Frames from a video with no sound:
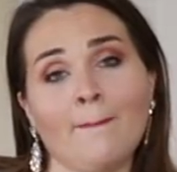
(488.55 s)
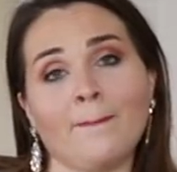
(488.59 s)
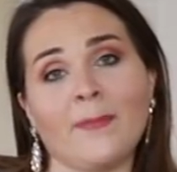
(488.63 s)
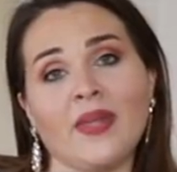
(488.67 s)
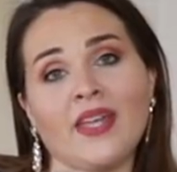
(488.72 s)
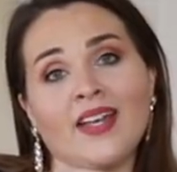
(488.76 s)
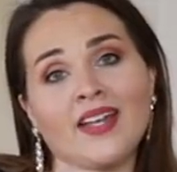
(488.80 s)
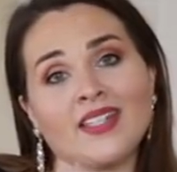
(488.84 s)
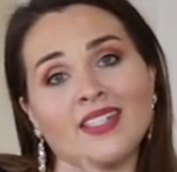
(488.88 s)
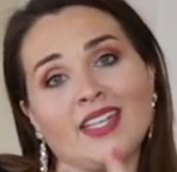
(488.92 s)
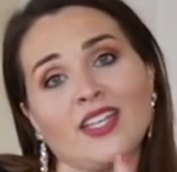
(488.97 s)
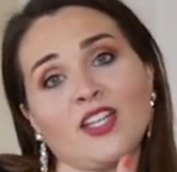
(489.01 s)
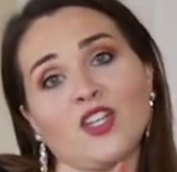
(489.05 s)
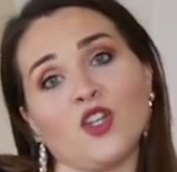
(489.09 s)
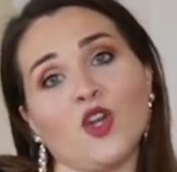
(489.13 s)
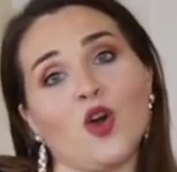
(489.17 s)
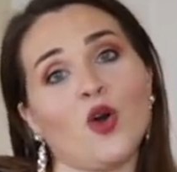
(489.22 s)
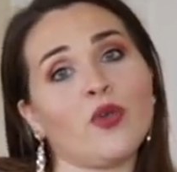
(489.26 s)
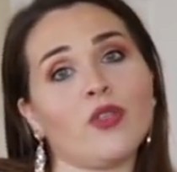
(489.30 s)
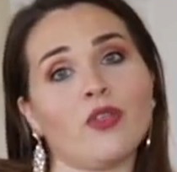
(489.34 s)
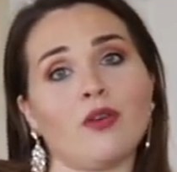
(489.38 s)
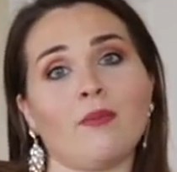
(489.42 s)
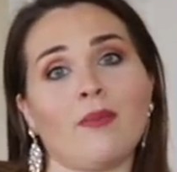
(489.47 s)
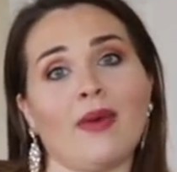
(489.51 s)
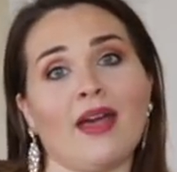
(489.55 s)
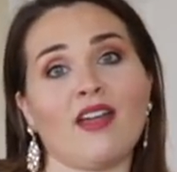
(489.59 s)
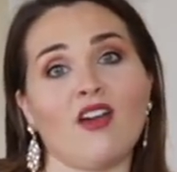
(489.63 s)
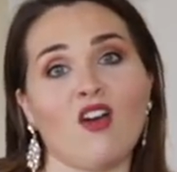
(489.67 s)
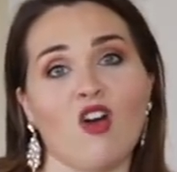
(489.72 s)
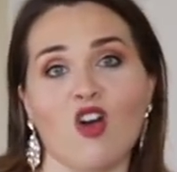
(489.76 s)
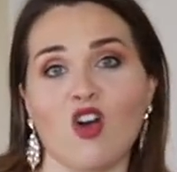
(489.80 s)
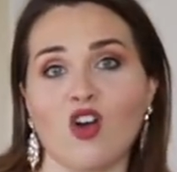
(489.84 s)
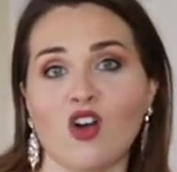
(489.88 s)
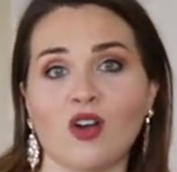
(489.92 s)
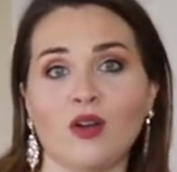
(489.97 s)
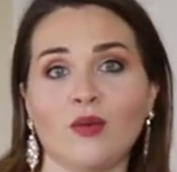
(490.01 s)
because I know that my
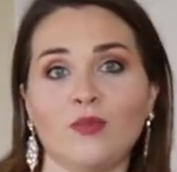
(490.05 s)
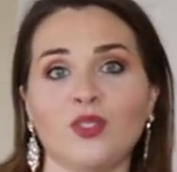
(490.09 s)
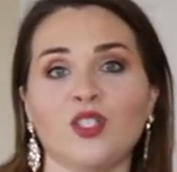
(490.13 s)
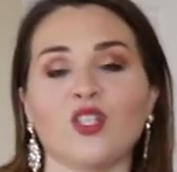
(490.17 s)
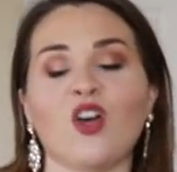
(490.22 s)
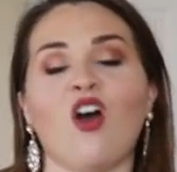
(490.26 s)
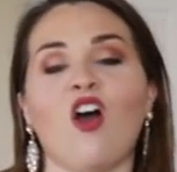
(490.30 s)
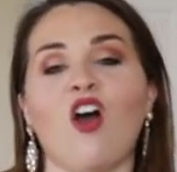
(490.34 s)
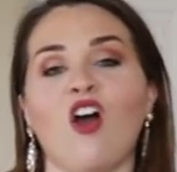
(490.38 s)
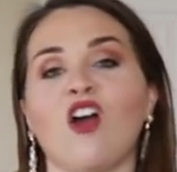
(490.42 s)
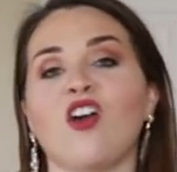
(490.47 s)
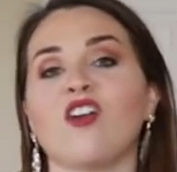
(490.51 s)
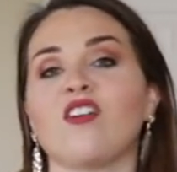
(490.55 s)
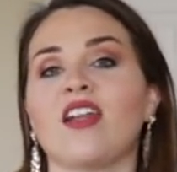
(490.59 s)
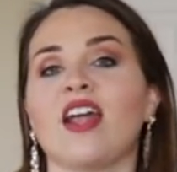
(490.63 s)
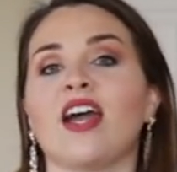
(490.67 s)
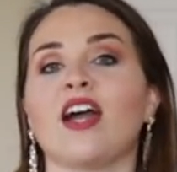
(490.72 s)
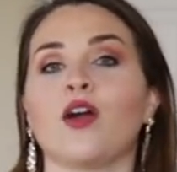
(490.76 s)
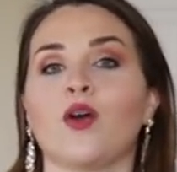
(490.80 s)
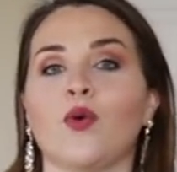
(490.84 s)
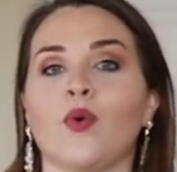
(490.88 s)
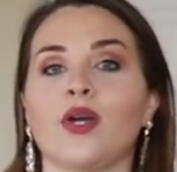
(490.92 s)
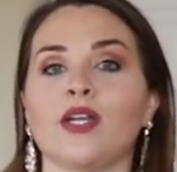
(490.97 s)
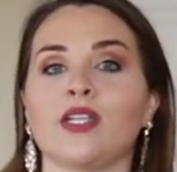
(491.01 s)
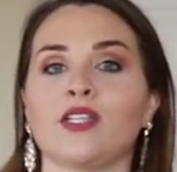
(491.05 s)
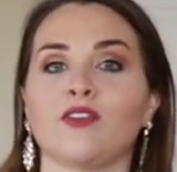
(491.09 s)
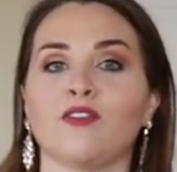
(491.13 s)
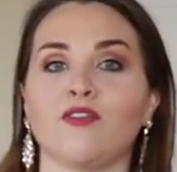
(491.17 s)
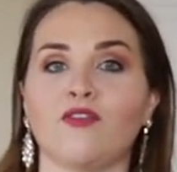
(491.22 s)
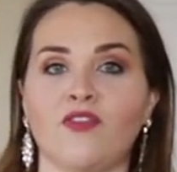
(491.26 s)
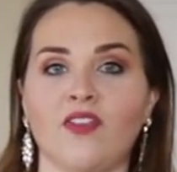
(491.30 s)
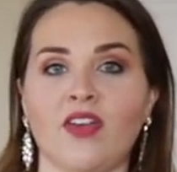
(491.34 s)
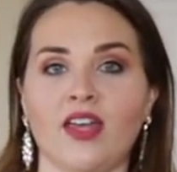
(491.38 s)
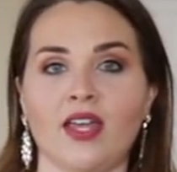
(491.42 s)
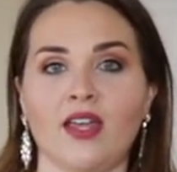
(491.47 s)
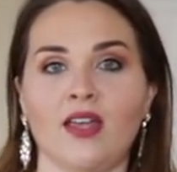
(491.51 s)
arms are not going to
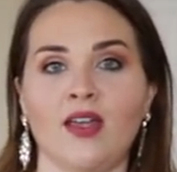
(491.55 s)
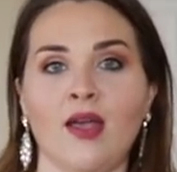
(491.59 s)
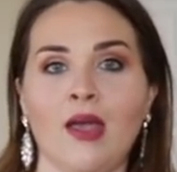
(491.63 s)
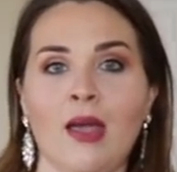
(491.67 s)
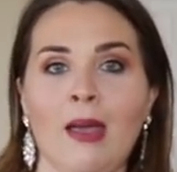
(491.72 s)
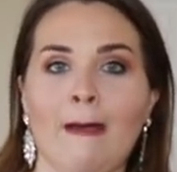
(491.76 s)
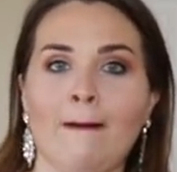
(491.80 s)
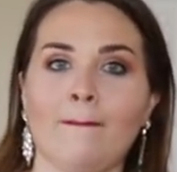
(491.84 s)
fit.